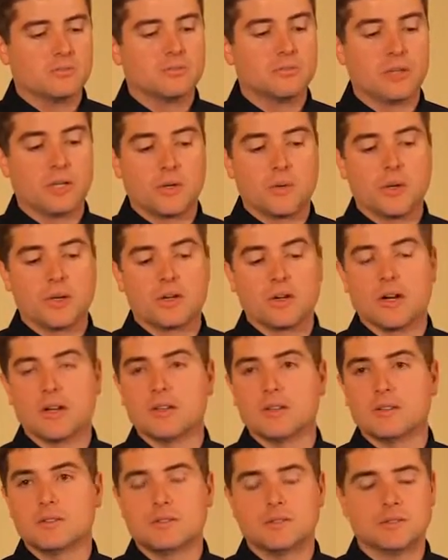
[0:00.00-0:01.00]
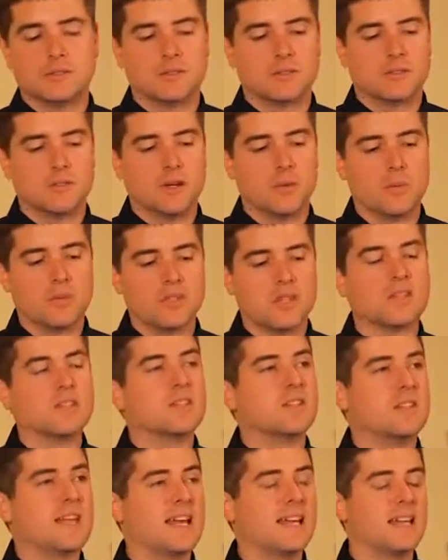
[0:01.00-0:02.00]
Pretty quick, right? almost
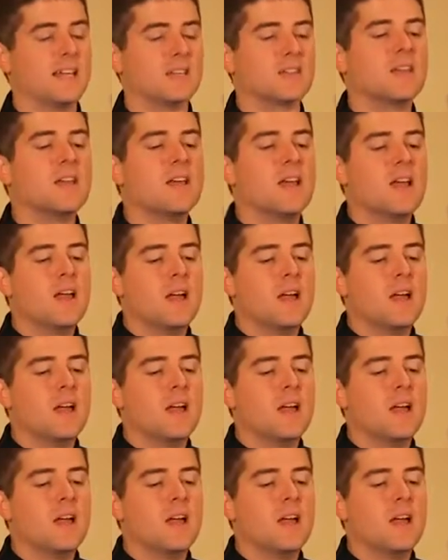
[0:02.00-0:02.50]
instantaneous.